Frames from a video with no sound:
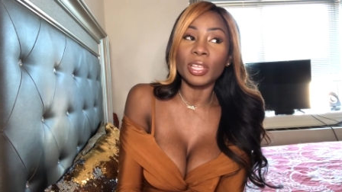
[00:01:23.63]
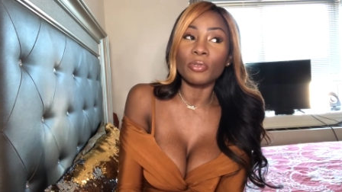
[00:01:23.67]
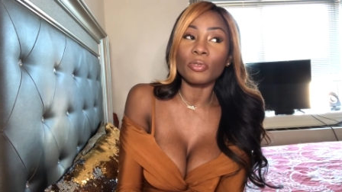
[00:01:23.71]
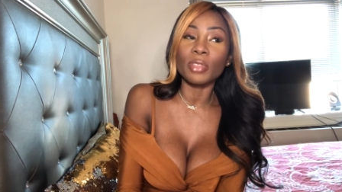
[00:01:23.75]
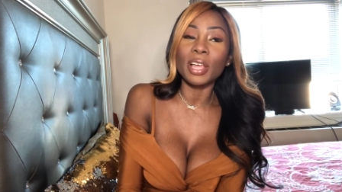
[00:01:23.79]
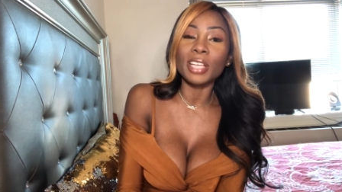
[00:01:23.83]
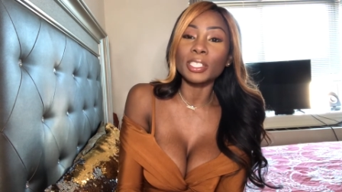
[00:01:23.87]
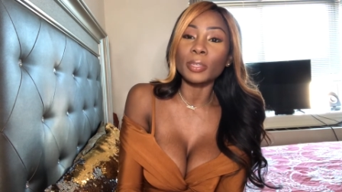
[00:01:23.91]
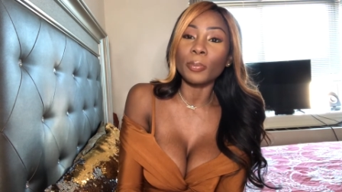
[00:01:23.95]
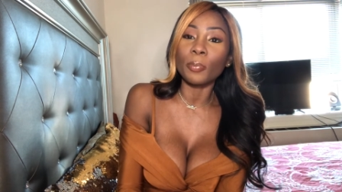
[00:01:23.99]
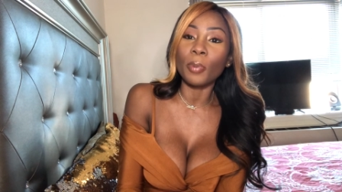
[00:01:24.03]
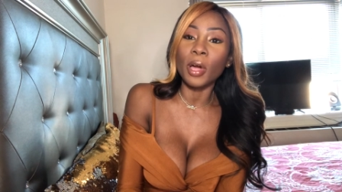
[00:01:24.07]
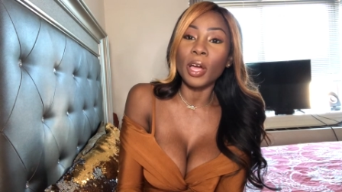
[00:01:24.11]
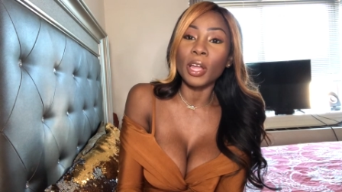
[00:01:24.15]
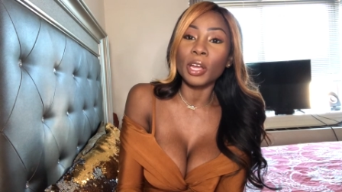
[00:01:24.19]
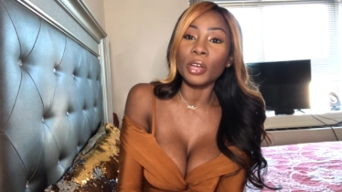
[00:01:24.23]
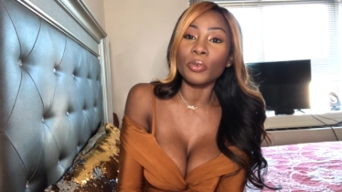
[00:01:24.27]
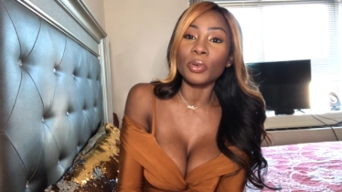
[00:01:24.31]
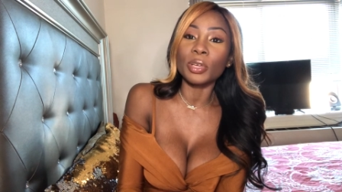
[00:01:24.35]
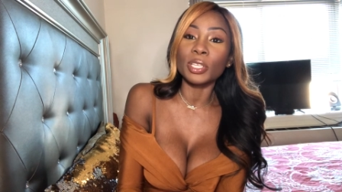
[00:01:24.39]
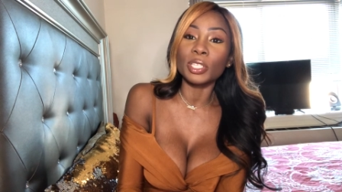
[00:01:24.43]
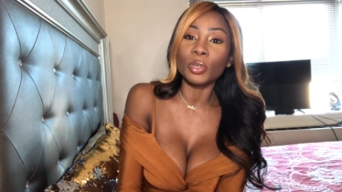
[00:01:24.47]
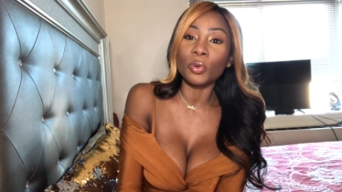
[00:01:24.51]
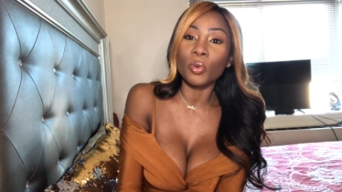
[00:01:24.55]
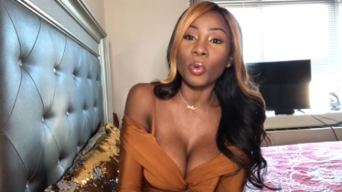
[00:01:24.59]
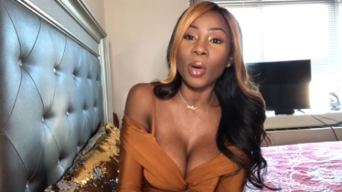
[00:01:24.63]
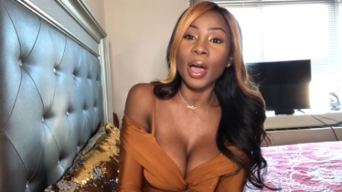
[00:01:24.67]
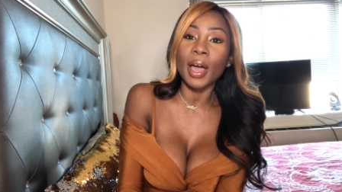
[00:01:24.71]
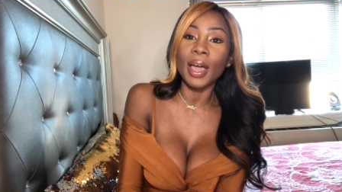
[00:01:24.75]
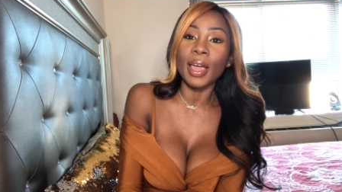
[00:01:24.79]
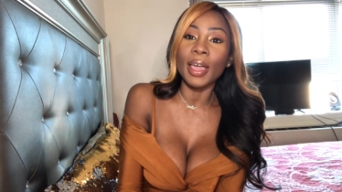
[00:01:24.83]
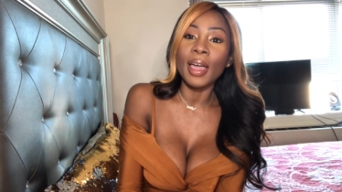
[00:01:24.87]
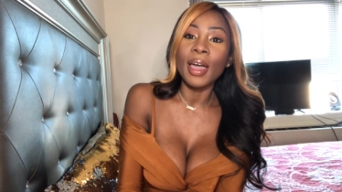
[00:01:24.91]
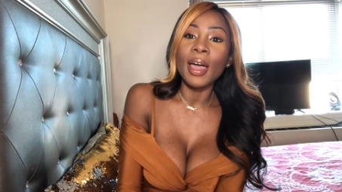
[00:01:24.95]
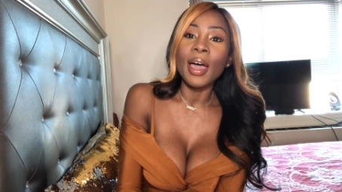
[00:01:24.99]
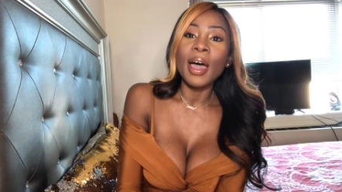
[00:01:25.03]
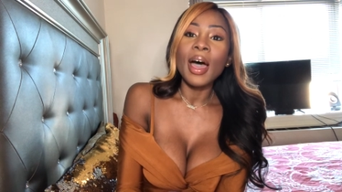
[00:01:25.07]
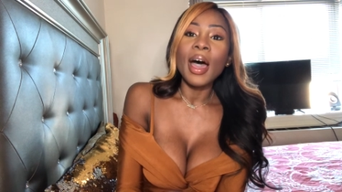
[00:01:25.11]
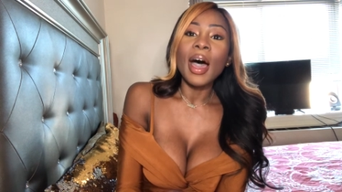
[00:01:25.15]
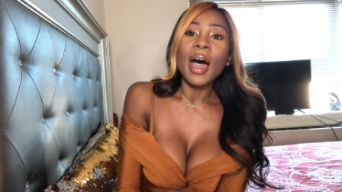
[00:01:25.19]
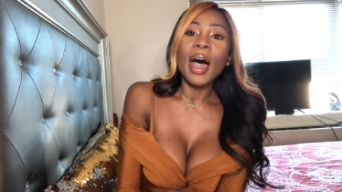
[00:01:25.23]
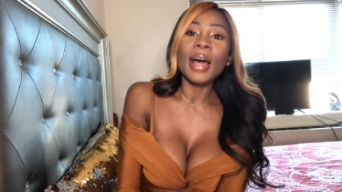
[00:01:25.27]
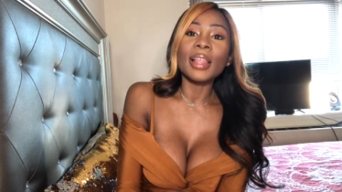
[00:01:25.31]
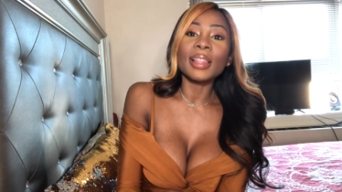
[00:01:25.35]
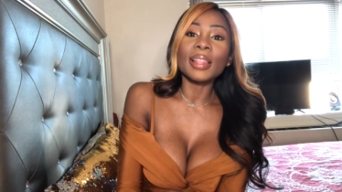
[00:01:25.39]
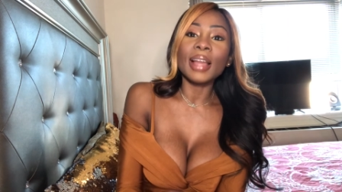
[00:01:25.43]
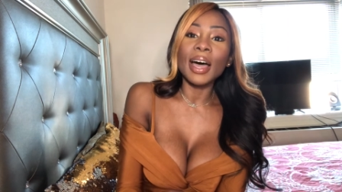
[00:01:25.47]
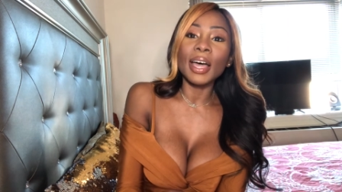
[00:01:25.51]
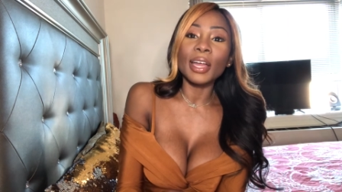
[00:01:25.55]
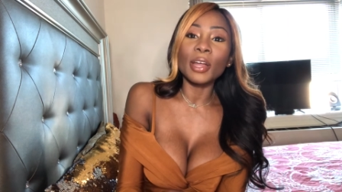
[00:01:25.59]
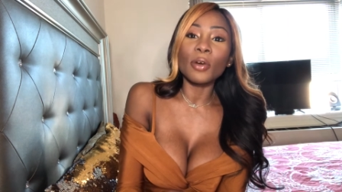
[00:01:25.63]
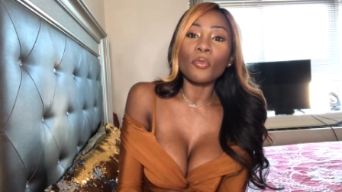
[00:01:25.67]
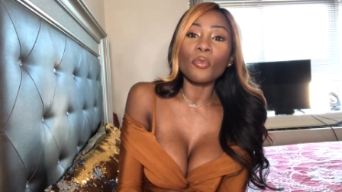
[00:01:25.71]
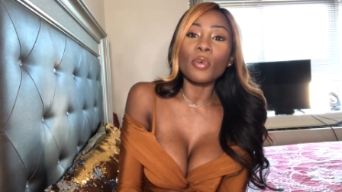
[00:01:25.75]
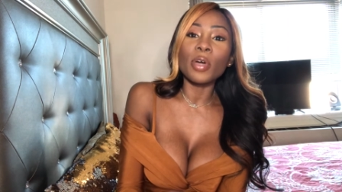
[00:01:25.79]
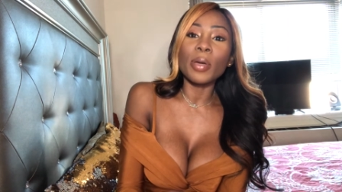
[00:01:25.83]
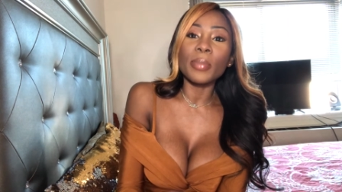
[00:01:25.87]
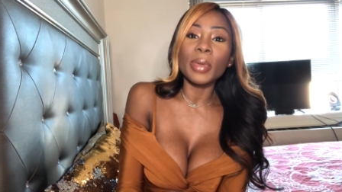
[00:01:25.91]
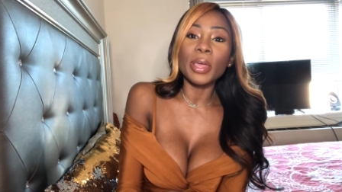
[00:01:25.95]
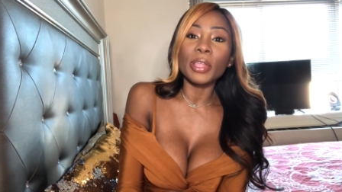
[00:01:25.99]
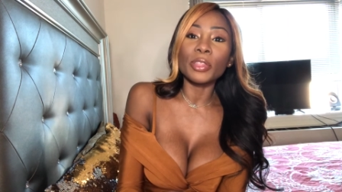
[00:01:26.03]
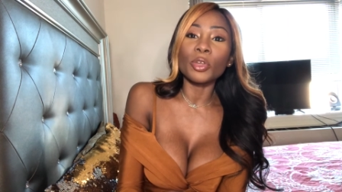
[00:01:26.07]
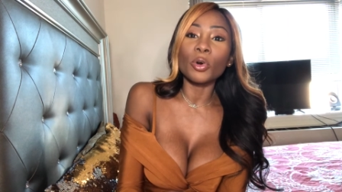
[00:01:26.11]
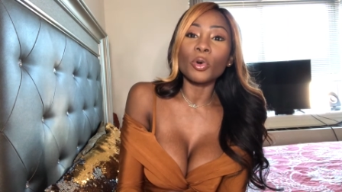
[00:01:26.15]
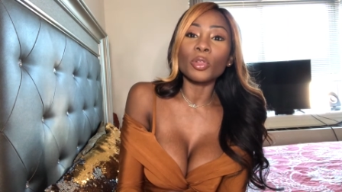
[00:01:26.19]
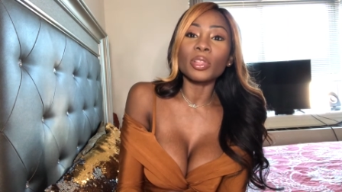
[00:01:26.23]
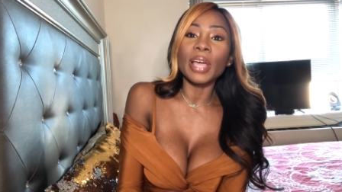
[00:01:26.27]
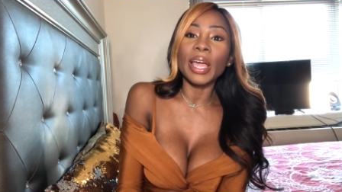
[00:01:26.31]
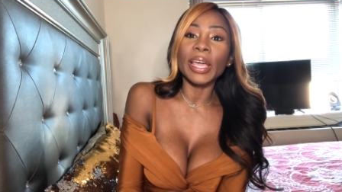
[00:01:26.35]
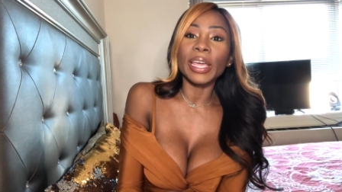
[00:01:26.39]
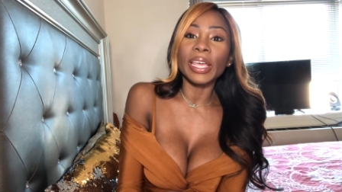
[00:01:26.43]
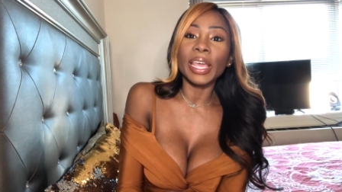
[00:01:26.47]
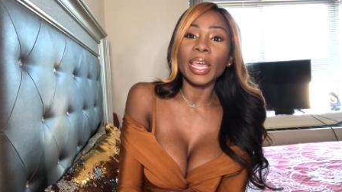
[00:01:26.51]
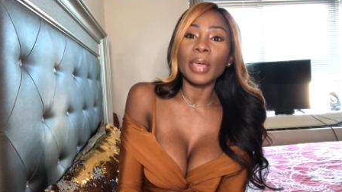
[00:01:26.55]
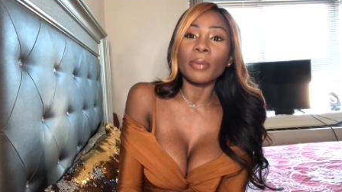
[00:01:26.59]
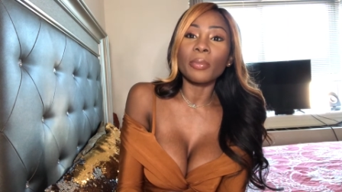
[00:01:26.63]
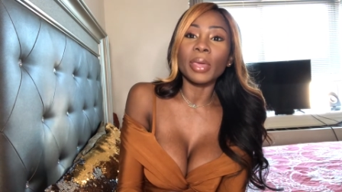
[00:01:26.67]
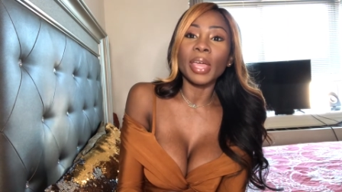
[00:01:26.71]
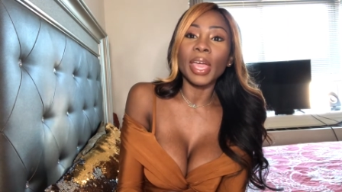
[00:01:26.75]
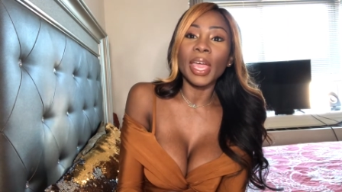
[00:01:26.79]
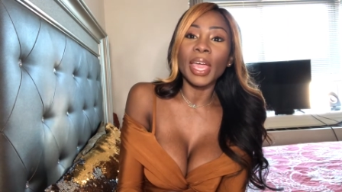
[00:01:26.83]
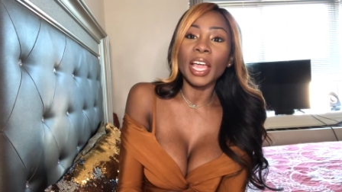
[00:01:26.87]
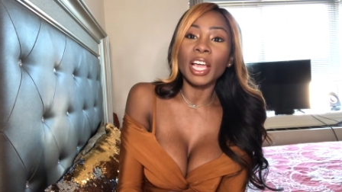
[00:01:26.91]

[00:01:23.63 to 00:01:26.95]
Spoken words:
That's a part of the reason why a lot of women don't like Kim K,